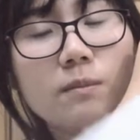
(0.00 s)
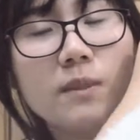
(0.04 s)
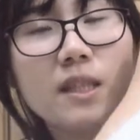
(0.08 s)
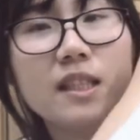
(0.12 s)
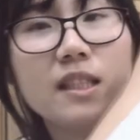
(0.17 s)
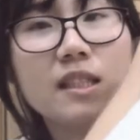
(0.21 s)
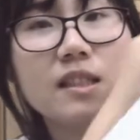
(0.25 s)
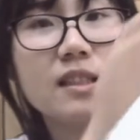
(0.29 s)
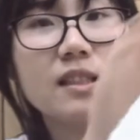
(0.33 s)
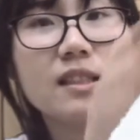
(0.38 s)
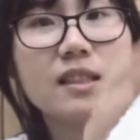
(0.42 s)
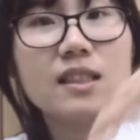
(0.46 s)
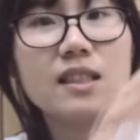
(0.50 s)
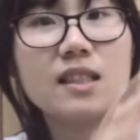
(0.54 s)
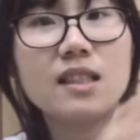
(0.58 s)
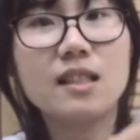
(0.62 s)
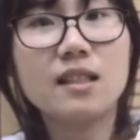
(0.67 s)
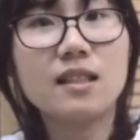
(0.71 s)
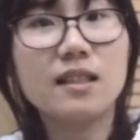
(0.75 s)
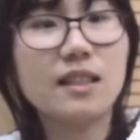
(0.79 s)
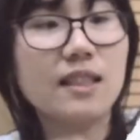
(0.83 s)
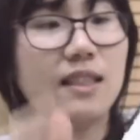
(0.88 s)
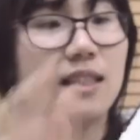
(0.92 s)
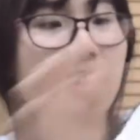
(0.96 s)
but it
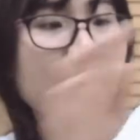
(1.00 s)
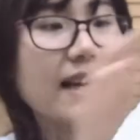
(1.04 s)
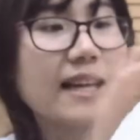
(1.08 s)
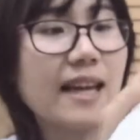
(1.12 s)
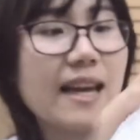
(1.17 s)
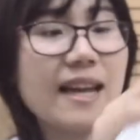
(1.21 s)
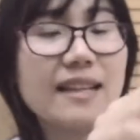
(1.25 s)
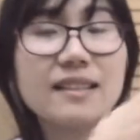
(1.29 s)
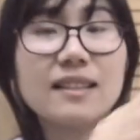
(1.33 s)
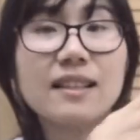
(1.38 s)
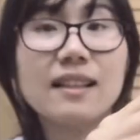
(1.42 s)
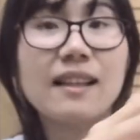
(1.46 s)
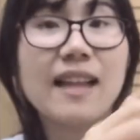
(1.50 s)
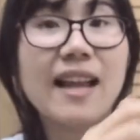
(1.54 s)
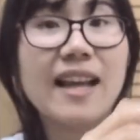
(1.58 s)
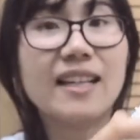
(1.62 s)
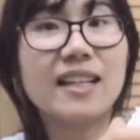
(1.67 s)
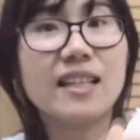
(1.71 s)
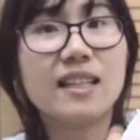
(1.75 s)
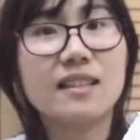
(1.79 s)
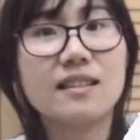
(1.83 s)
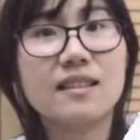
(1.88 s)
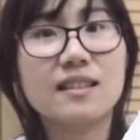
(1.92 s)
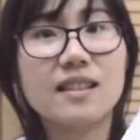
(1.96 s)
still, it like has a
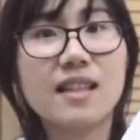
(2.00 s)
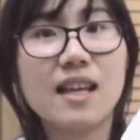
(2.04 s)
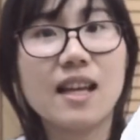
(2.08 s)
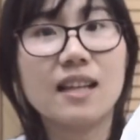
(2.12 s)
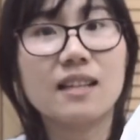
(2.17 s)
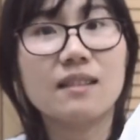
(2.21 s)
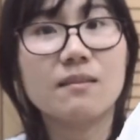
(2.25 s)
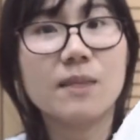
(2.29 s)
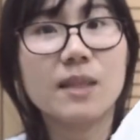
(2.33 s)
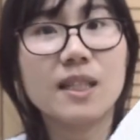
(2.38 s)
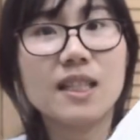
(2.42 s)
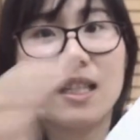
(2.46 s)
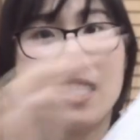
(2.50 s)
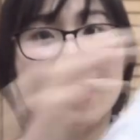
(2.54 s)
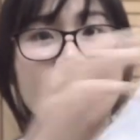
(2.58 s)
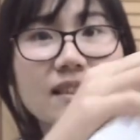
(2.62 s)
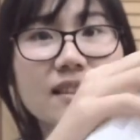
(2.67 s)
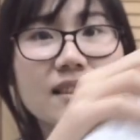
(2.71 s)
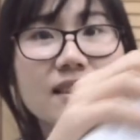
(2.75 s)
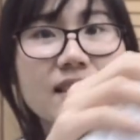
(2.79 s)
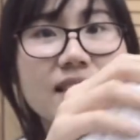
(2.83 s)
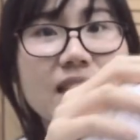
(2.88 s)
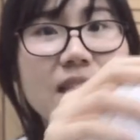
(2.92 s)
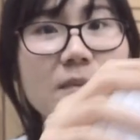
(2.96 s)
lining inside, but it
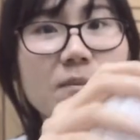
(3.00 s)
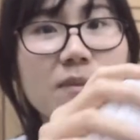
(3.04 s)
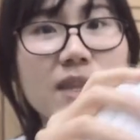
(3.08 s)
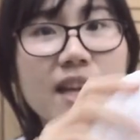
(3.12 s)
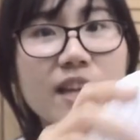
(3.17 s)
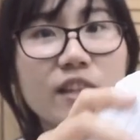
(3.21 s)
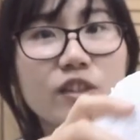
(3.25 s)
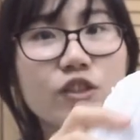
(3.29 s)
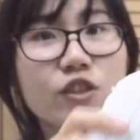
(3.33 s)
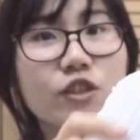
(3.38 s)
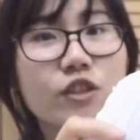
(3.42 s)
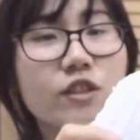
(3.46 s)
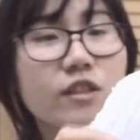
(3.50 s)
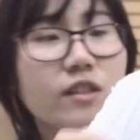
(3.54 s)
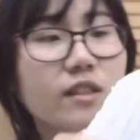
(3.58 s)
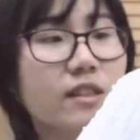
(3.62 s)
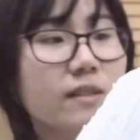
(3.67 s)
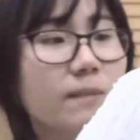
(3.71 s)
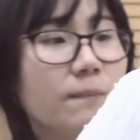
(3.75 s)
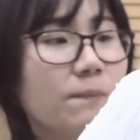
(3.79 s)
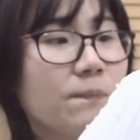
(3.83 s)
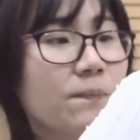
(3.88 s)
has the same texture